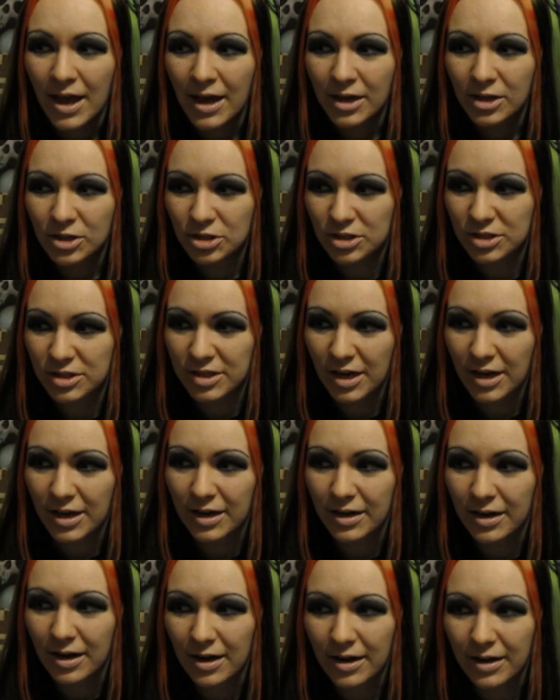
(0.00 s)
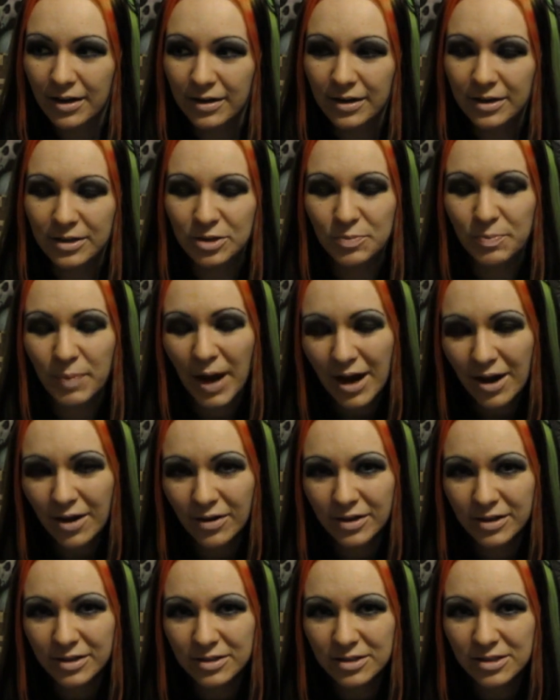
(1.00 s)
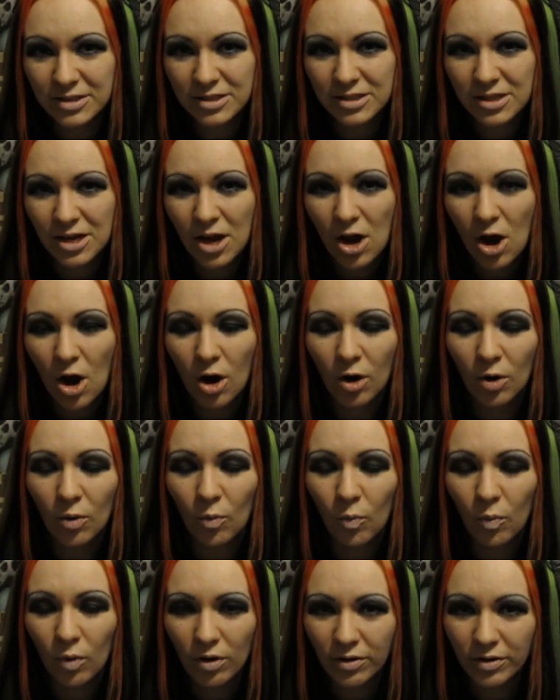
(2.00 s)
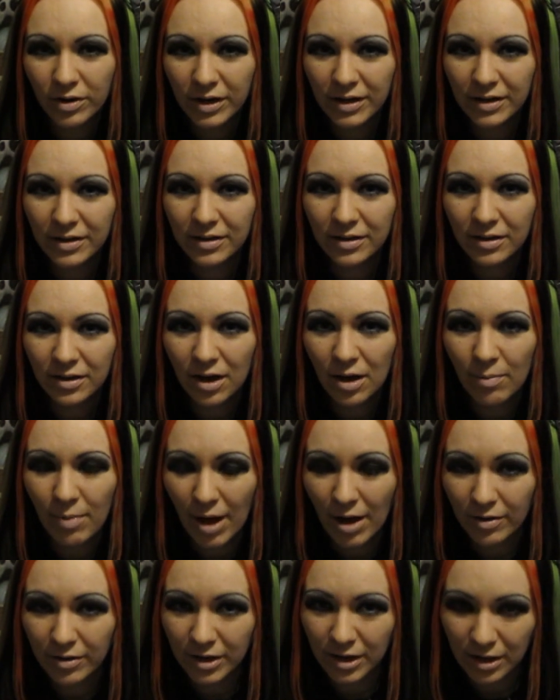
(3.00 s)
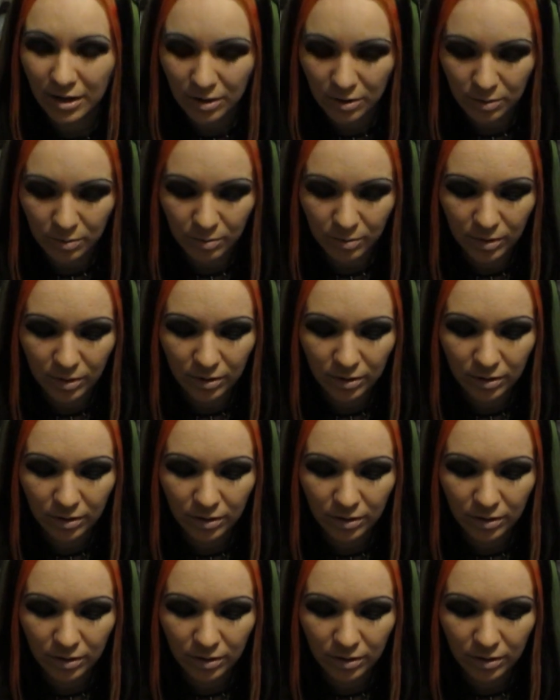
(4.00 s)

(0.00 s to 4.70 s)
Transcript: She said his parents are worried about him